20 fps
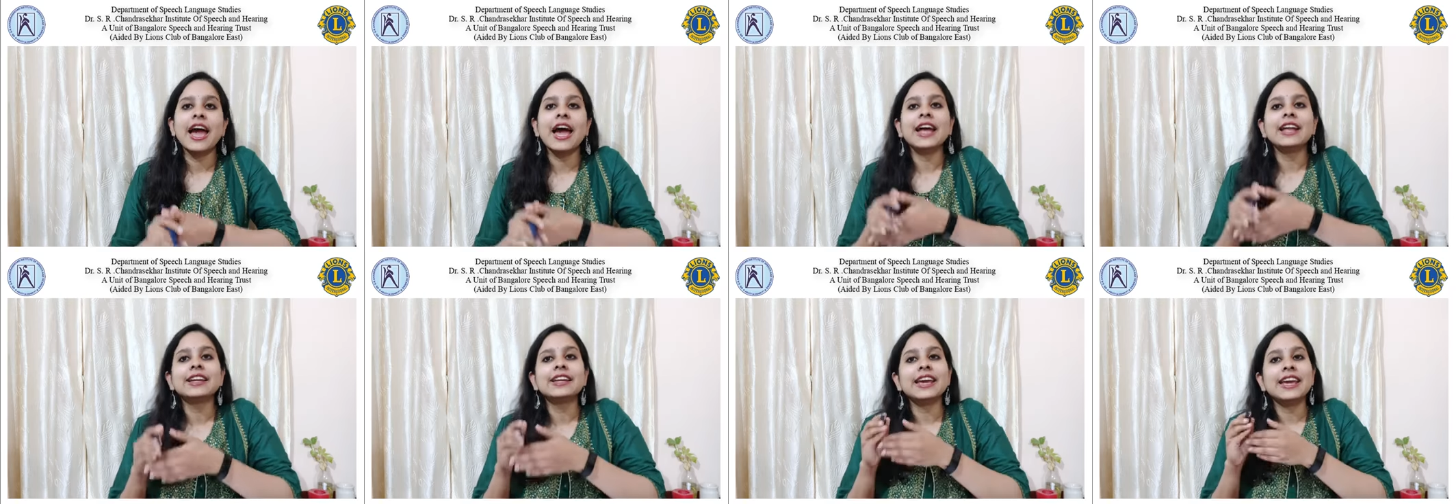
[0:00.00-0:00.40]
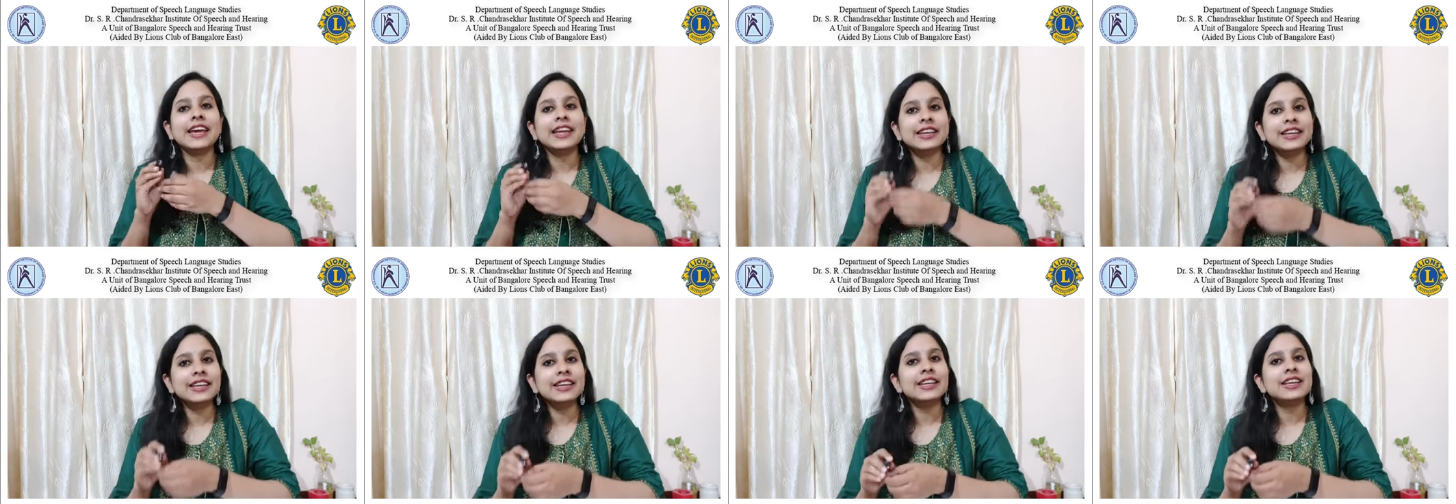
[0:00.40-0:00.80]
and
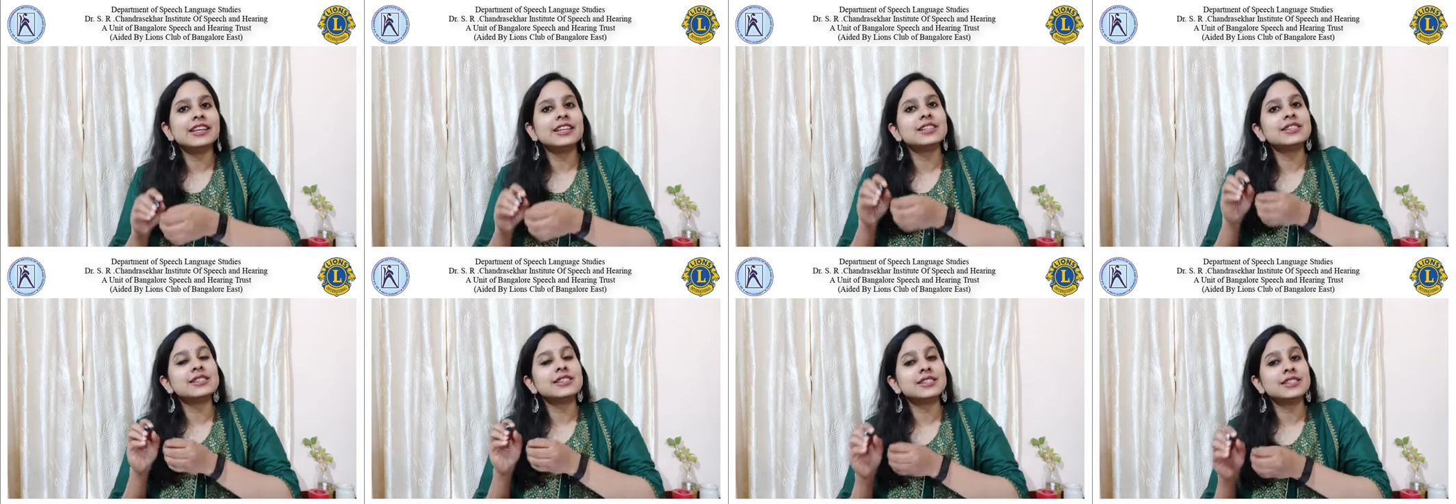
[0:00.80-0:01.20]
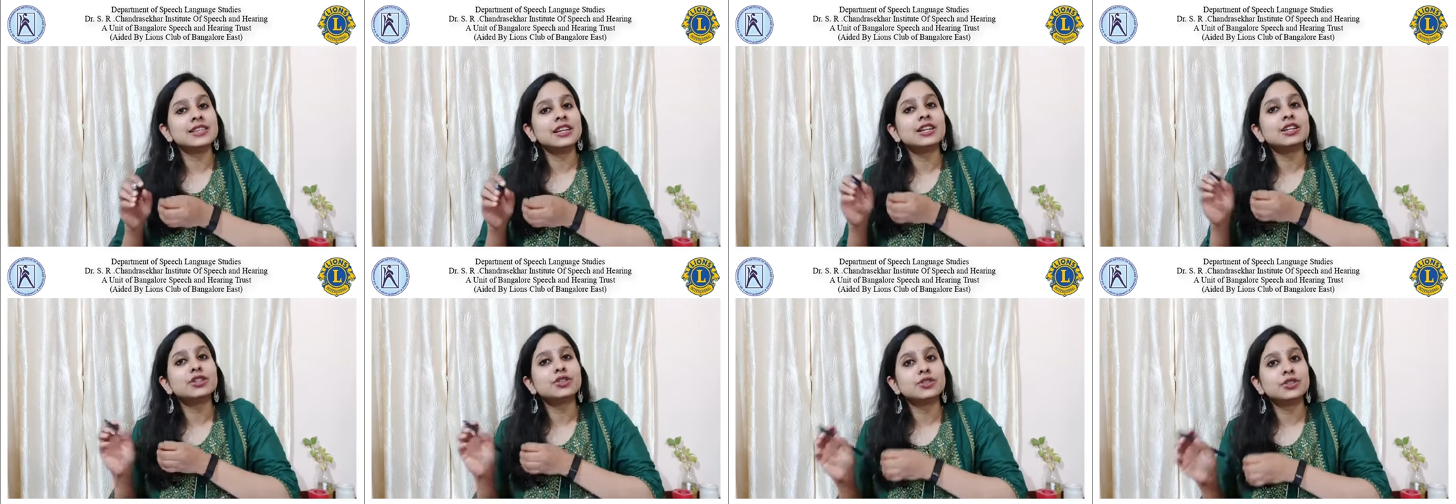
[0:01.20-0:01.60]
any
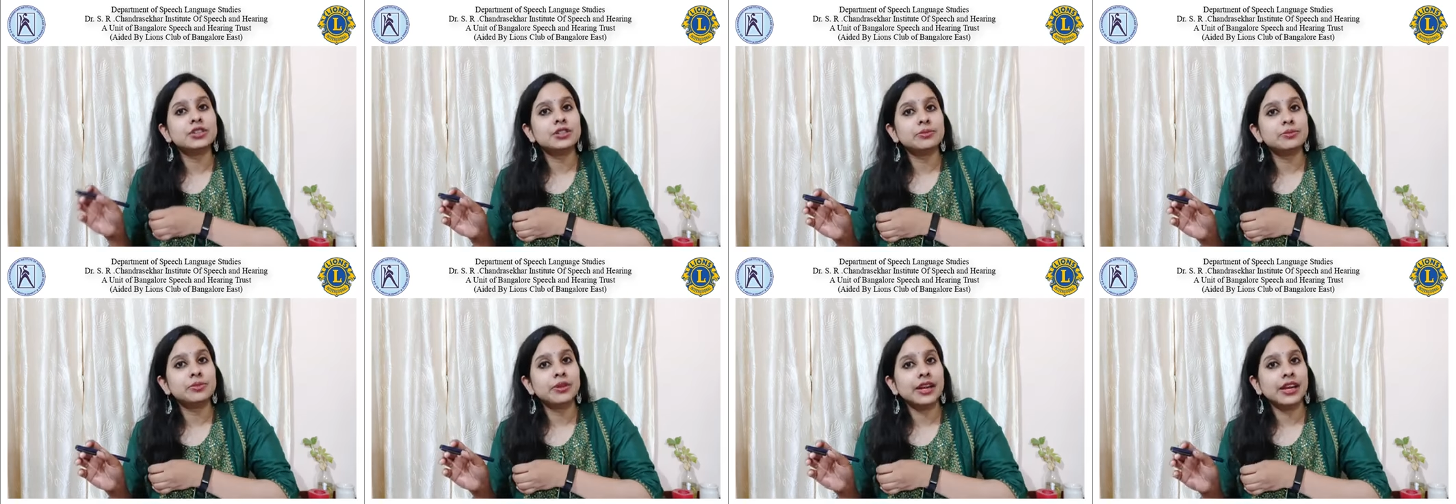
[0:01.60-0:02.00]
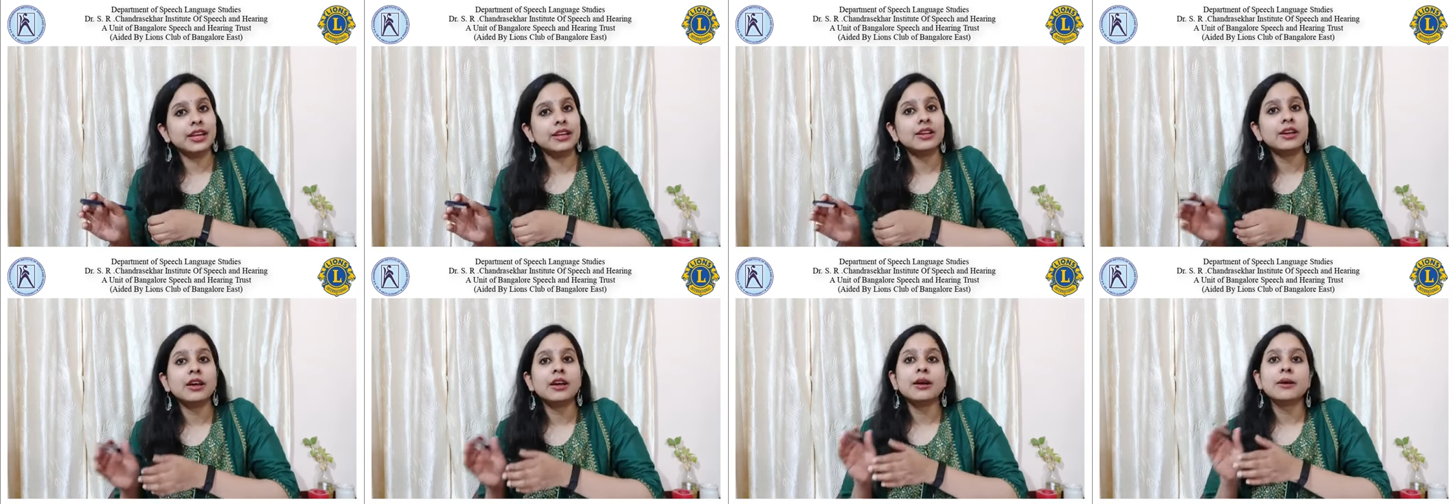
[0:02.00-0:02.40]
insult to the
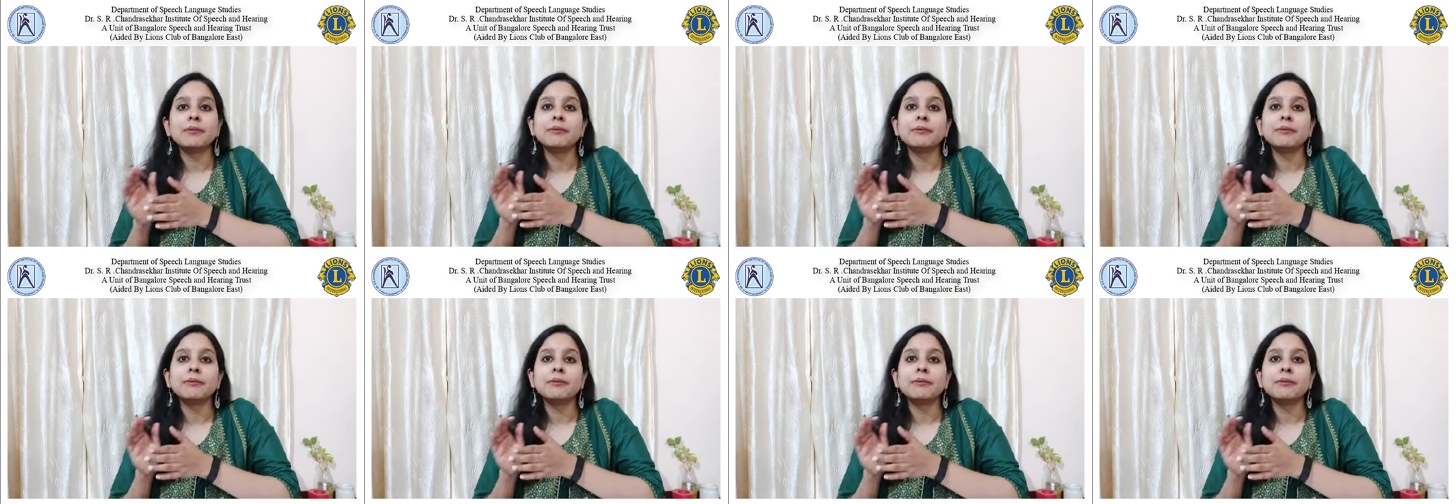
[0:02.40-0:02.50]
brain